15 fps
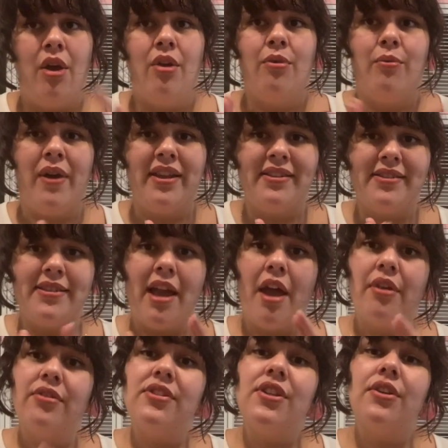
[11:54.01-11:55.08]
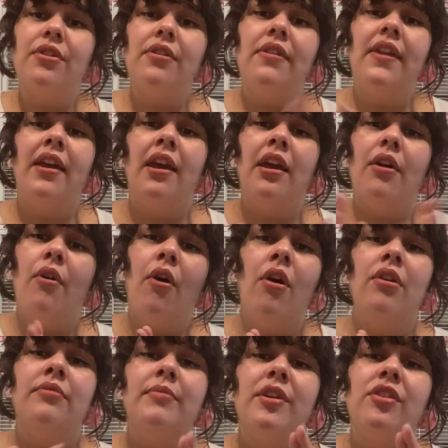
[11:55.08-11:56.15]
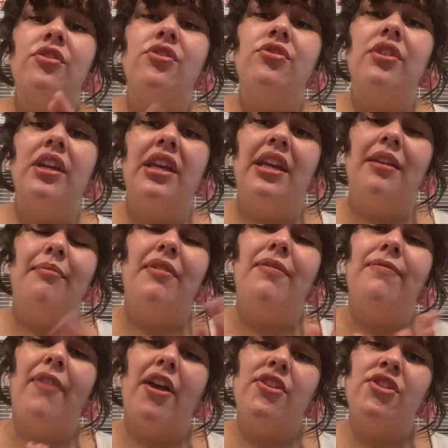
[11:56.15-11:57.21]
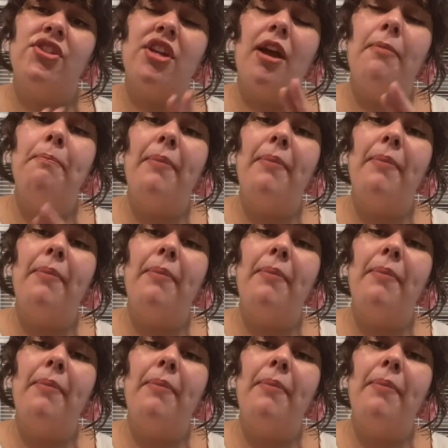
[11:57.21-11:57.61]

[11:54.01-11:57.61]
Went down to the old mill stream to fetch a